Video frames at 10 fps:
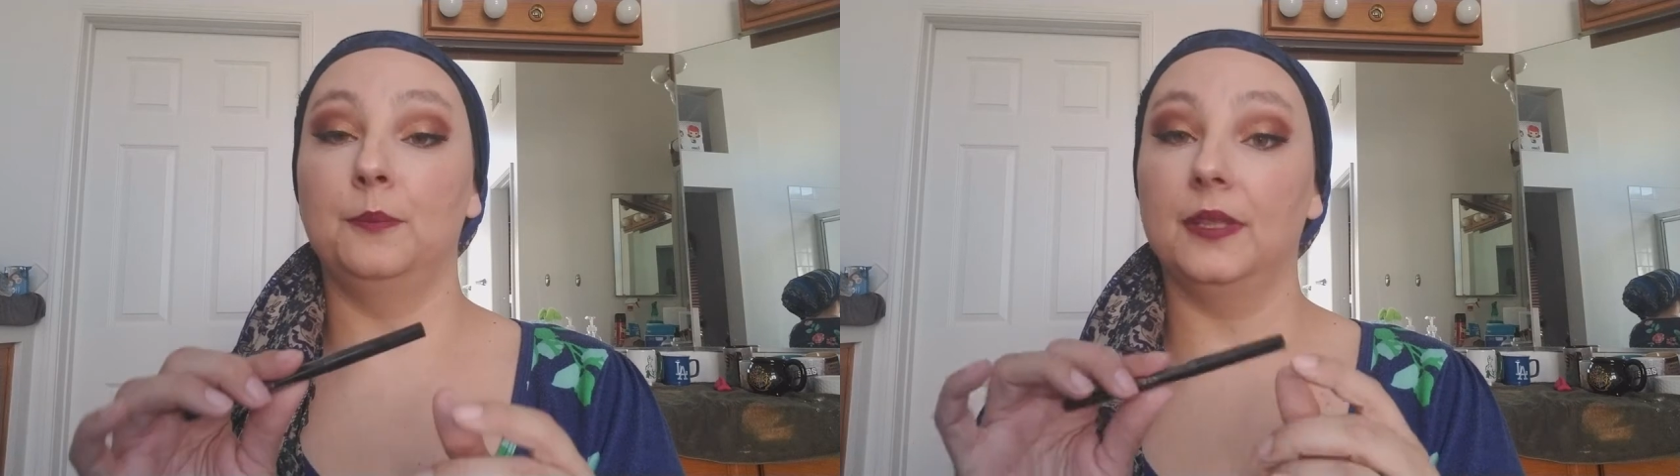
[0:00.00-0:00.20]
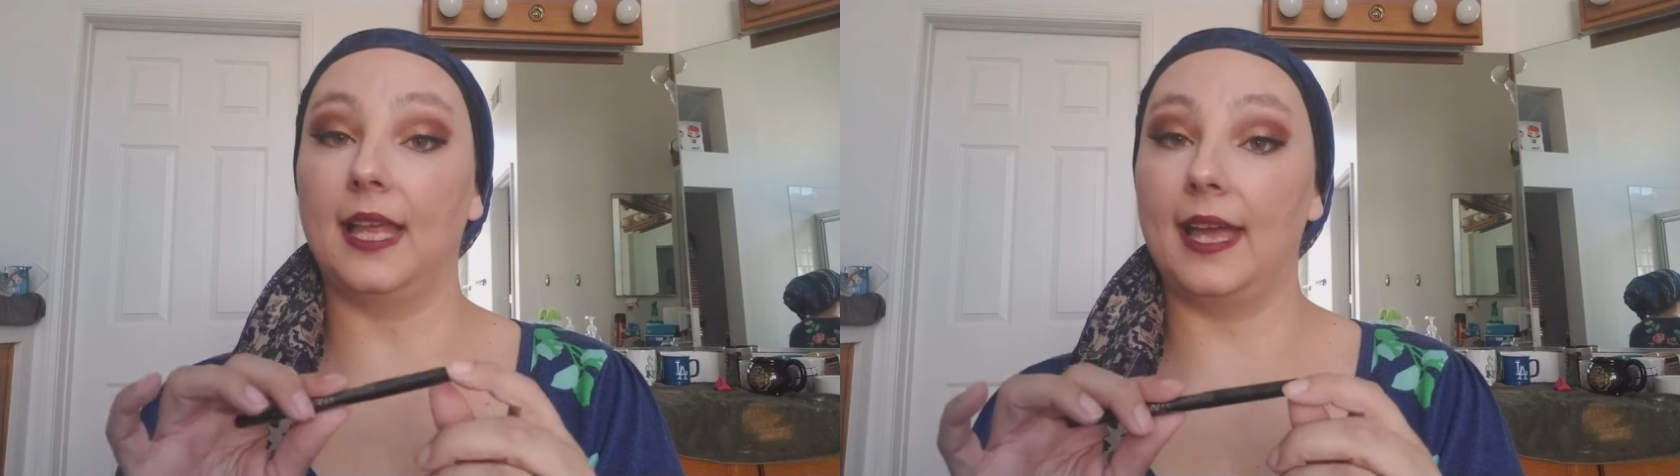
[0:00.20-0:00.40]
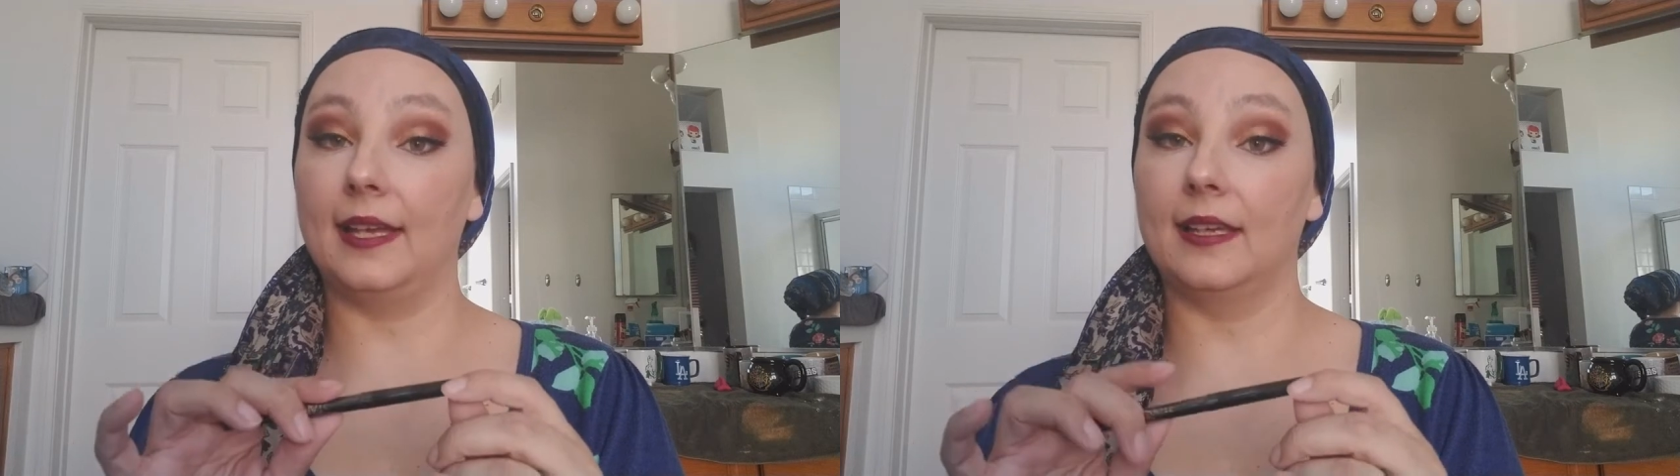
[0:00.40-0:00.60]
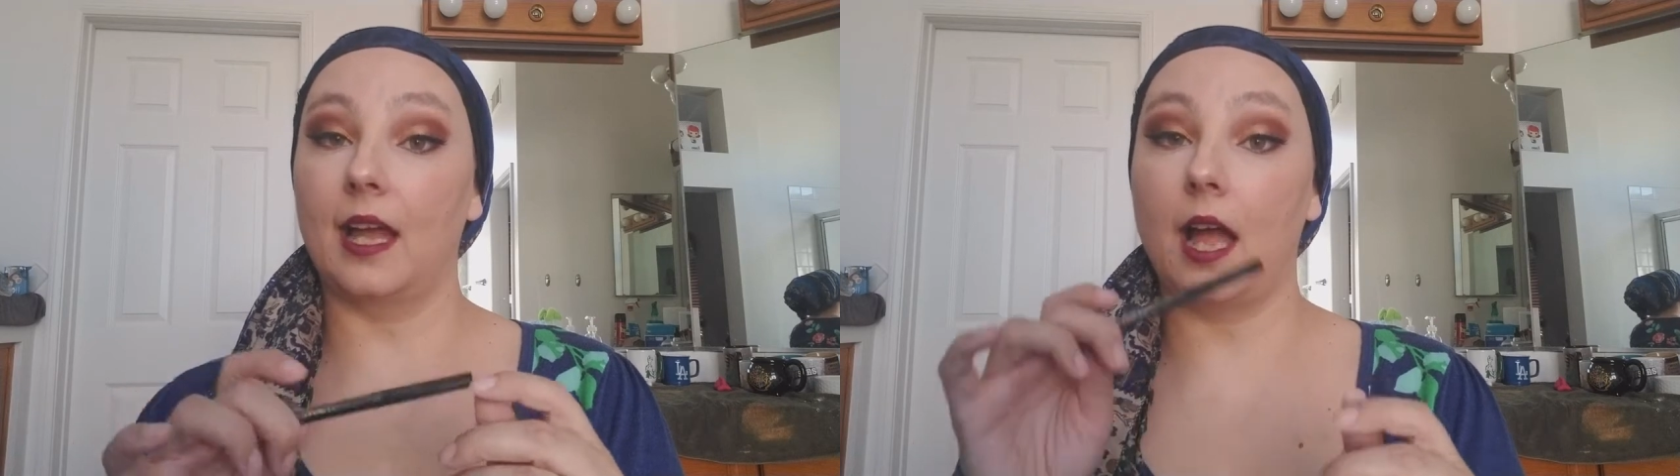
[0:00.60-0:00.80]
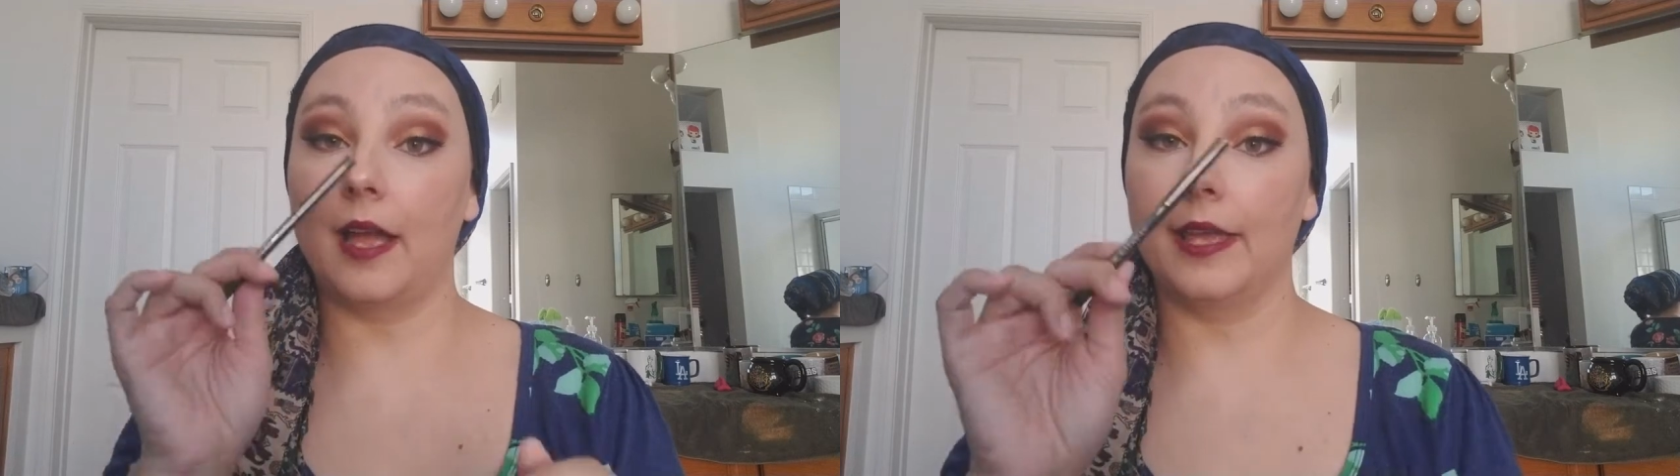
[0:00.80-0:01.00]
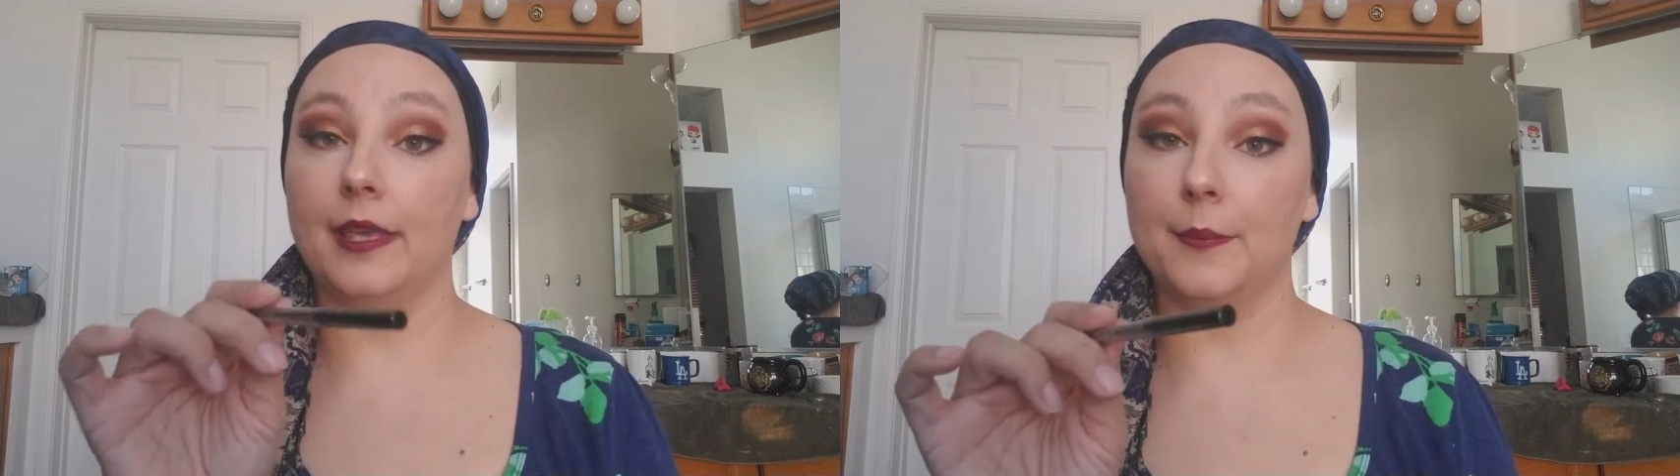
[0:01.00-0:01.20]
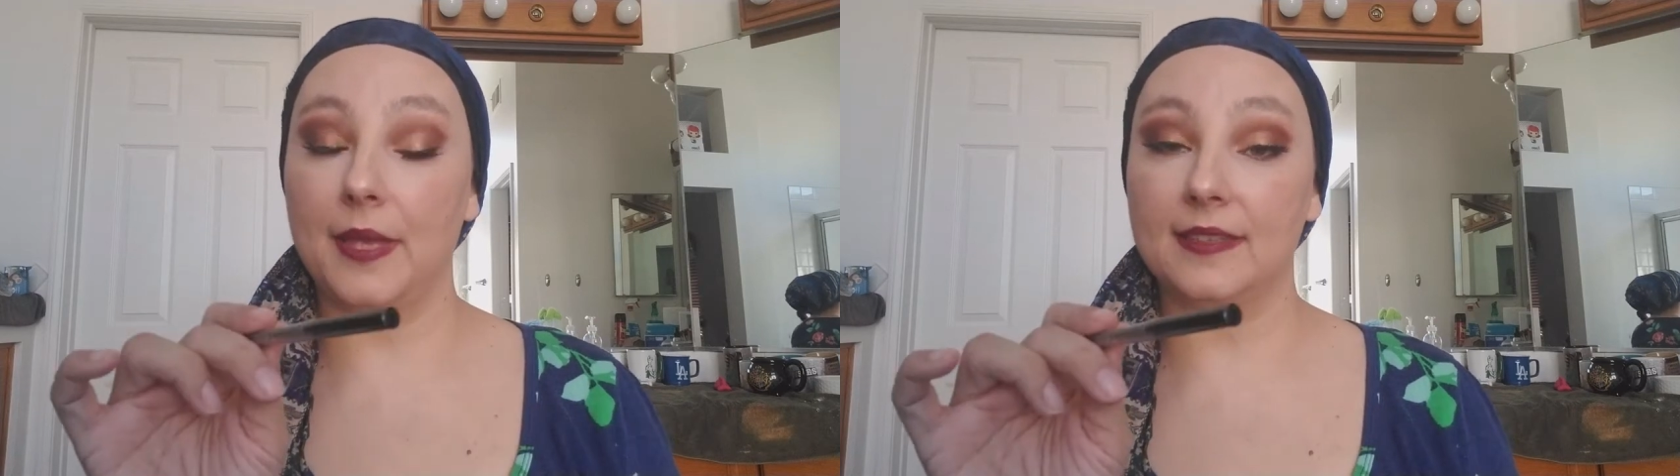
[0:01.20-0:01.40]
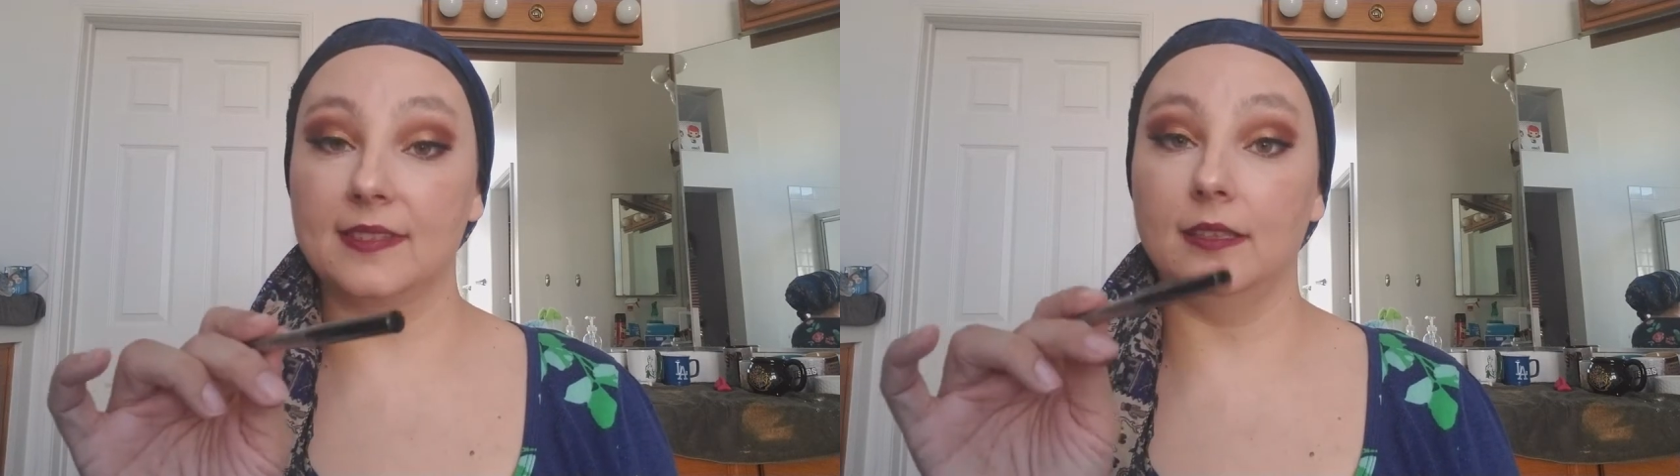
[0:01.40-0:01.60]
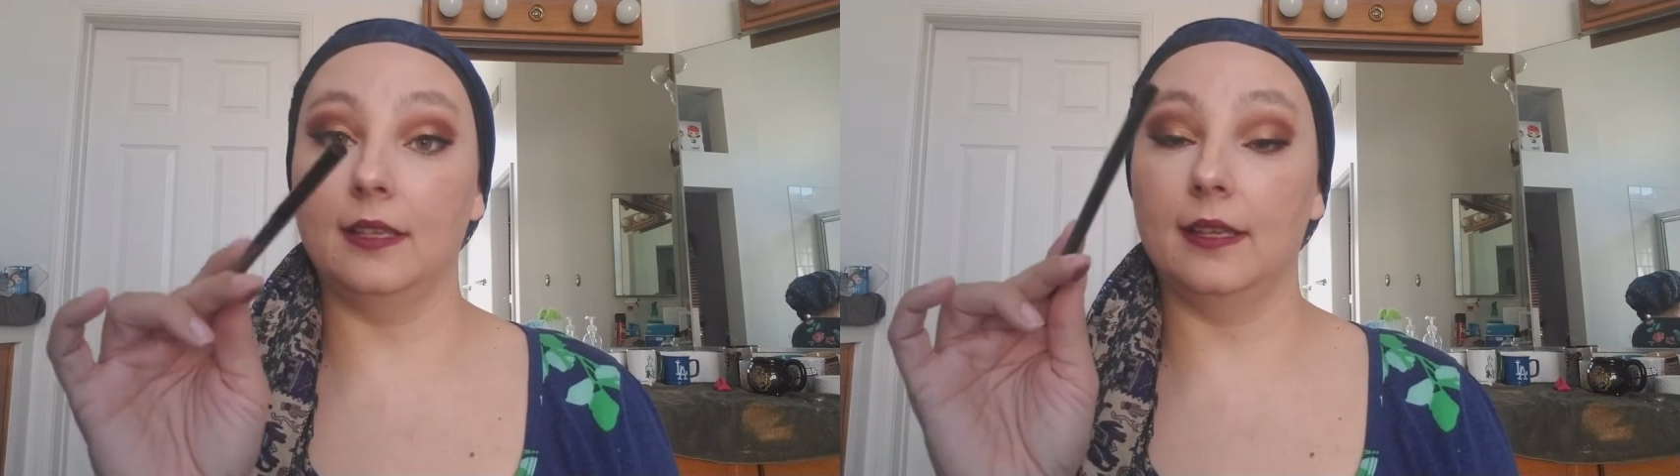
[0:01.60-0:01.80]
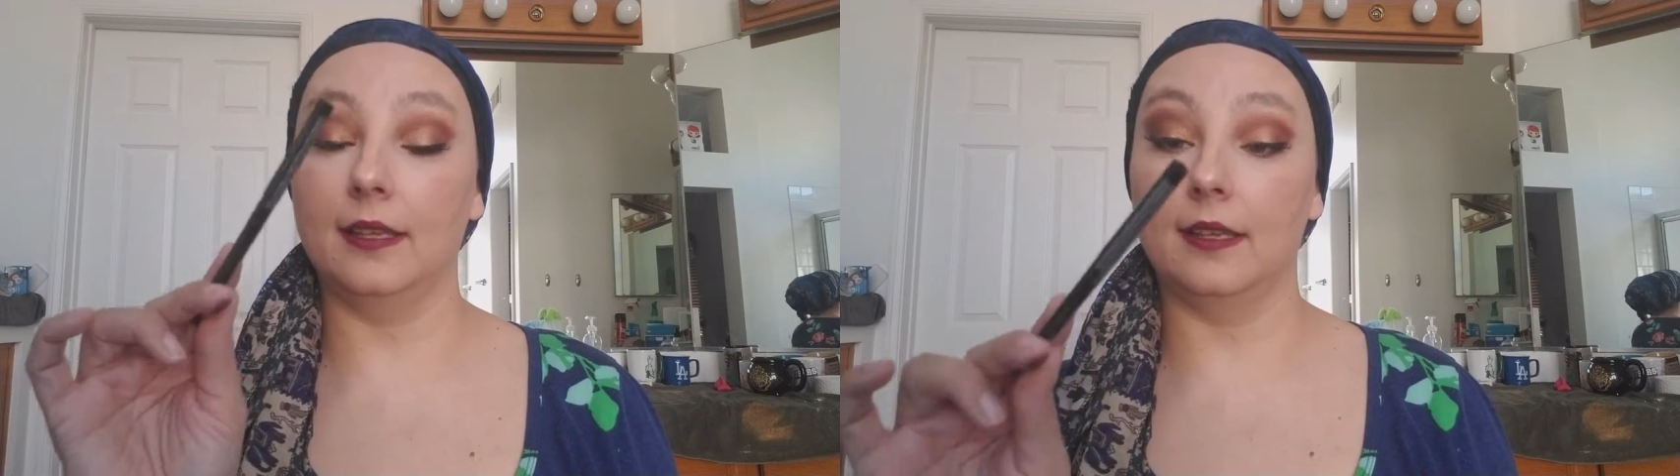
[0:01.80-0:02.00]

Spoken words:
black eye pencil.